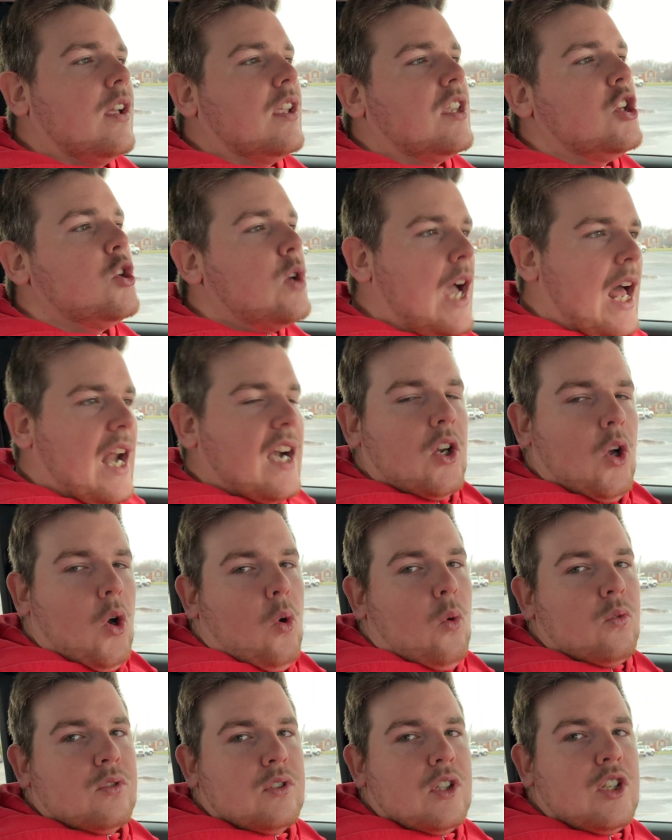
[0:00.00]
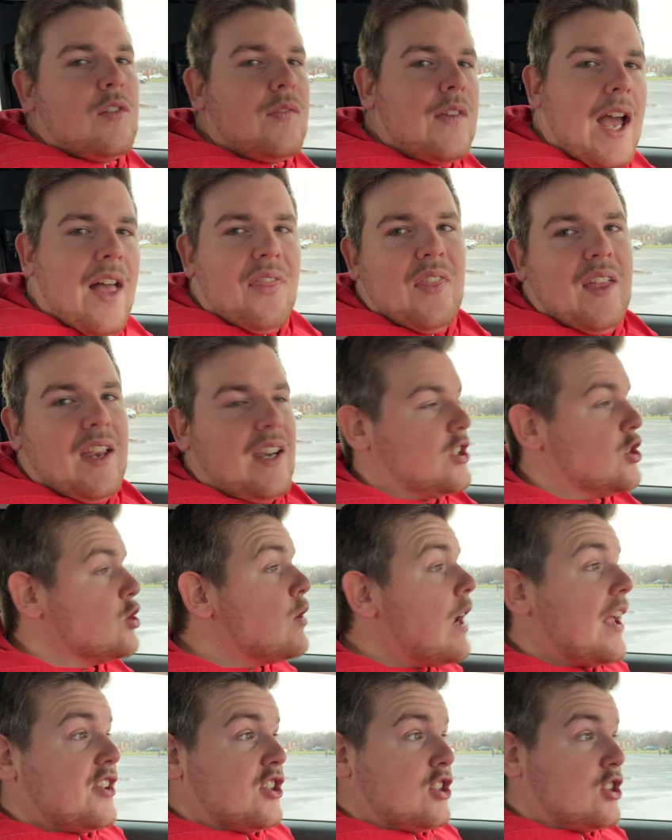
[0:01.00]
you got goals, you've got things, you
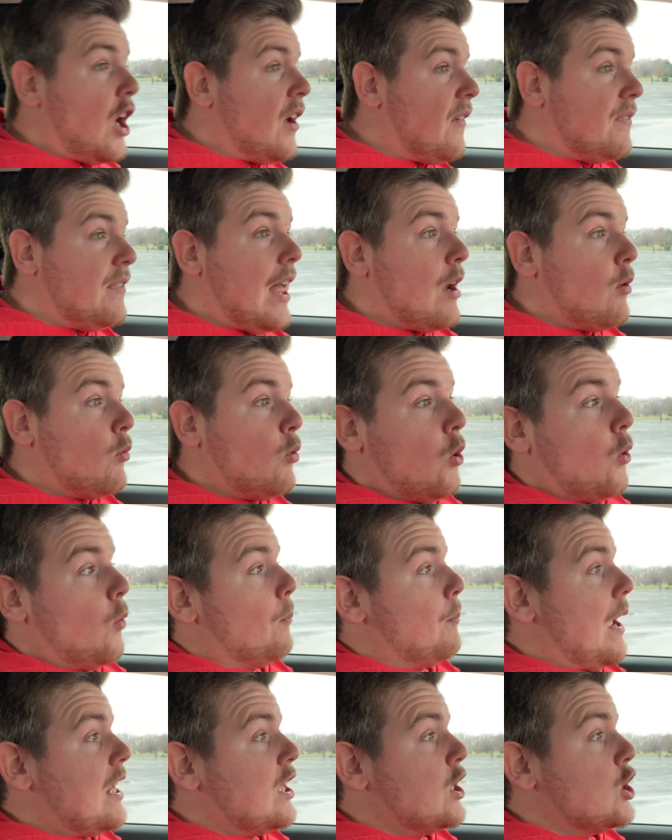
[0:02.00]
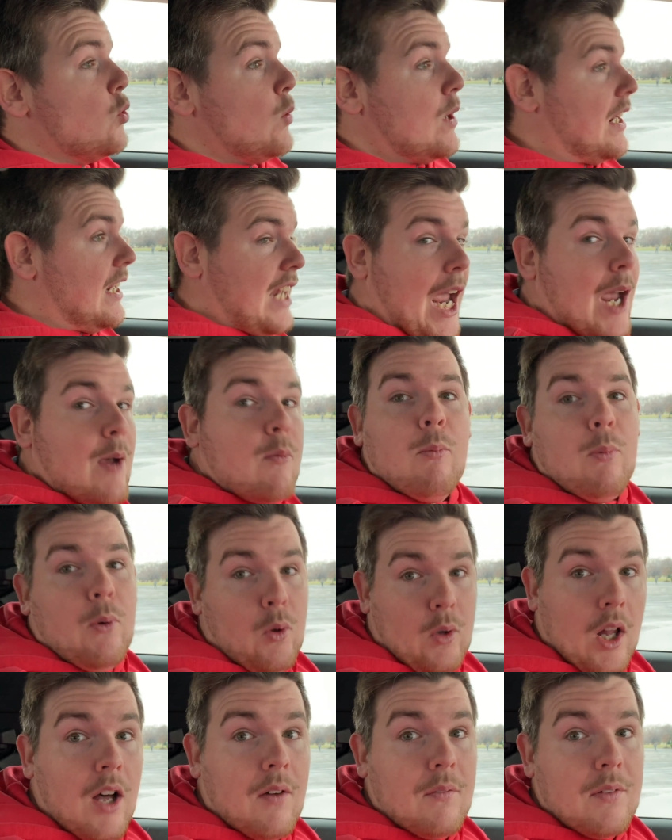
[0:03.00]
got stuff that will make you
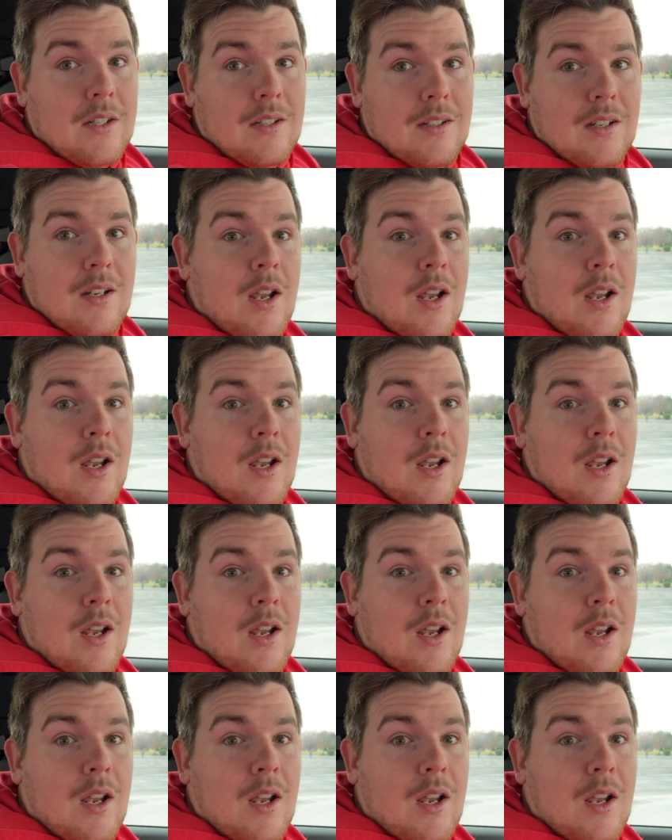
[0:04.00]
incapable of it.